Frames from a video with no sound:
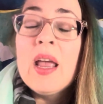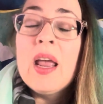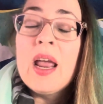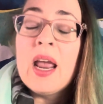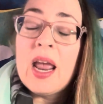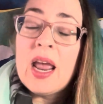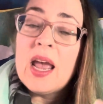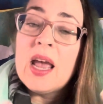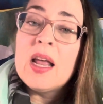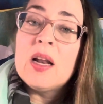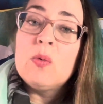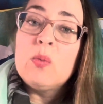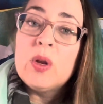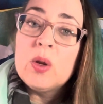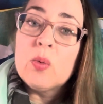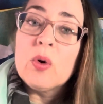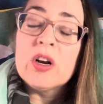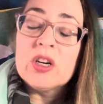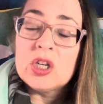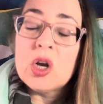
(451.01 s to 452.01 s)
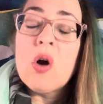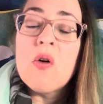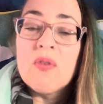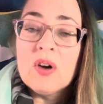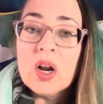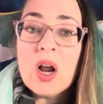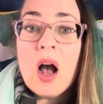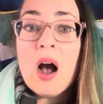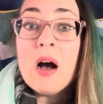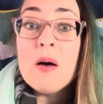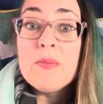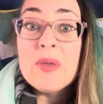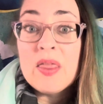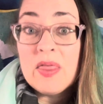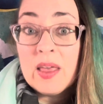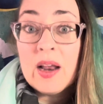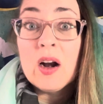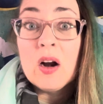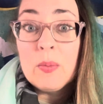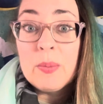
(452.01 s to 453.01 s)
and we work to overcome in
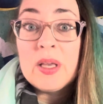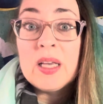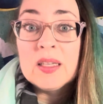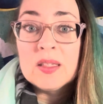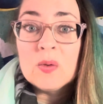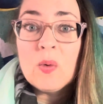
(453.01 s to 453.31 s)
therapy as